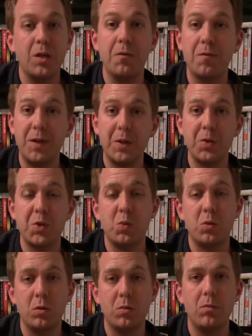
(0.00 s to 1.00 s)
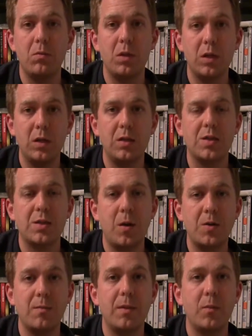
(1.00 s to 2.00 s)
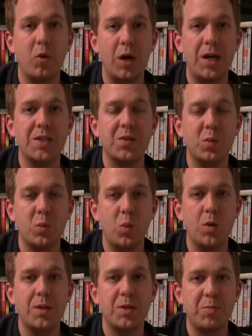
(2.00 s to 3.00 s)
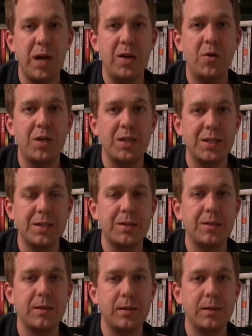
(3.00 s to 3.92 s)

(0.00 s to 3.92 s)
Your fingers will start to memorize where this pattern is,